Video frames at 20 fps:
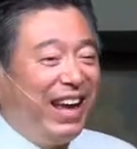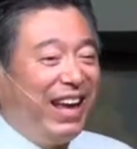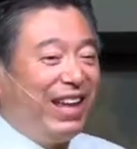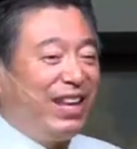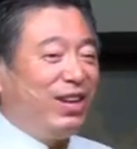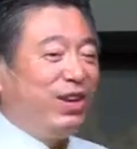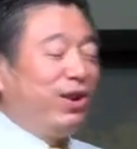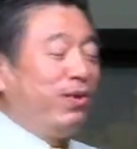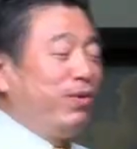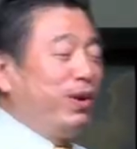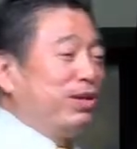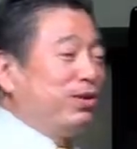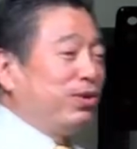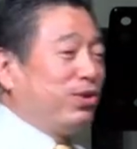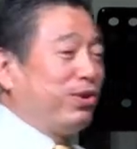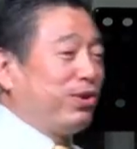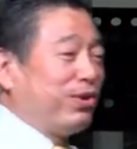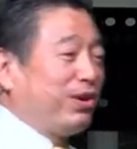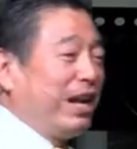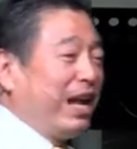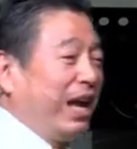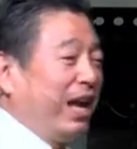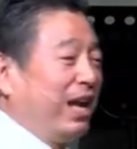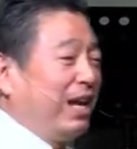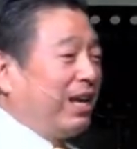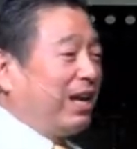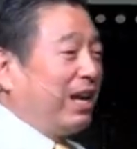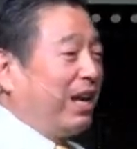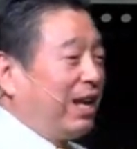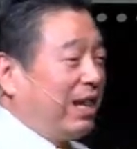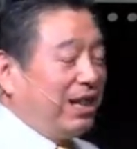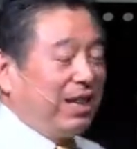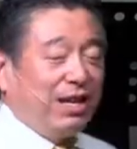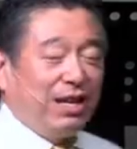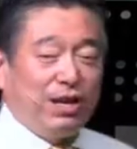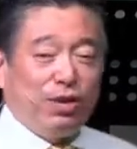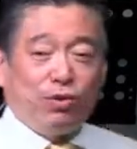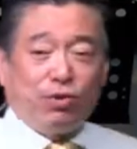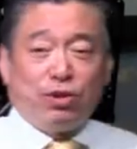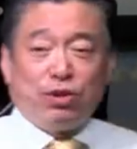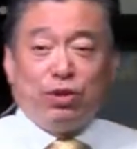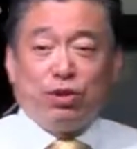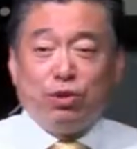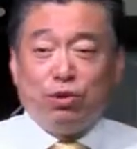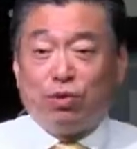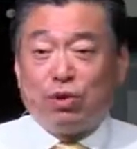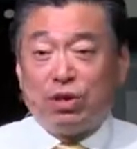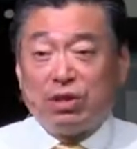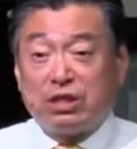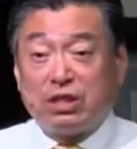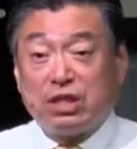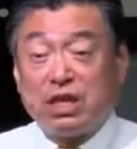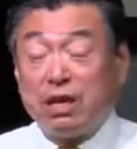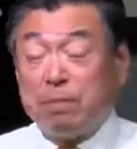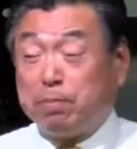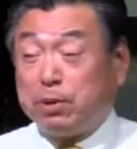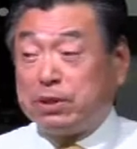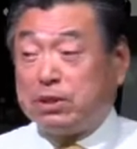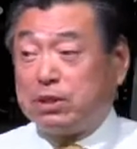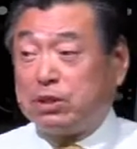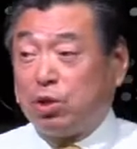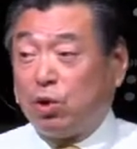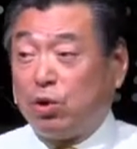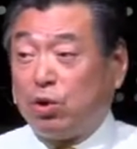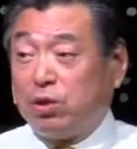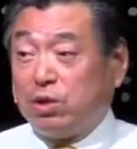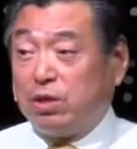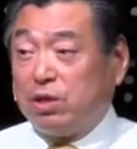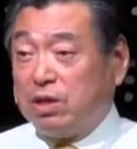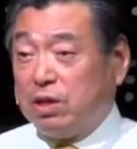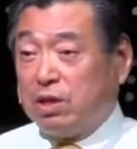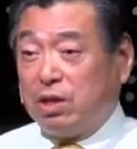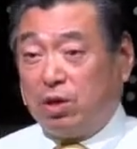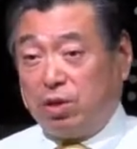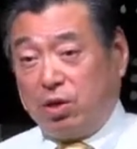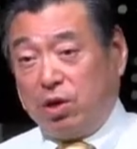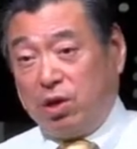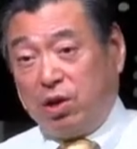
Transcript: You know when you go to lake and you know you wanna skip a stone on the,